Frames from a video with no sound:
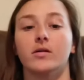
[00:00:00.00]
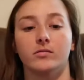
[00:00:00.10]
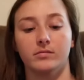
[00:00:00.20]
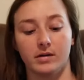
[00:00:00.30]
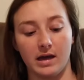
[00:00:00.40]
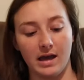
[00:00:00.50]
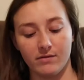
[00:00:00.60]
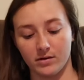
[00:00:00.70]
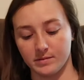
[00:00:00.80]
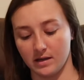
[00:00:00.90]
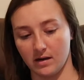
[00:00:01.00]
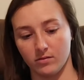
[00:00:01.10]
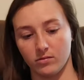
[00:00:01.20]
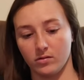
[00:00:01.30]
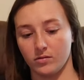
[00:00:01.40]
Well, I have it upside
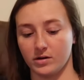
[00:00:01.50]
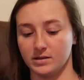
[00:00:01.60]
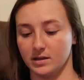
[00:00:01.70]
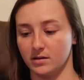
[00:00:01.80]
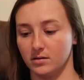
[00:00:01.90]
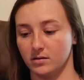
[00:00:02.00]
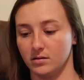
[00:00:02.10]
down. Or is it?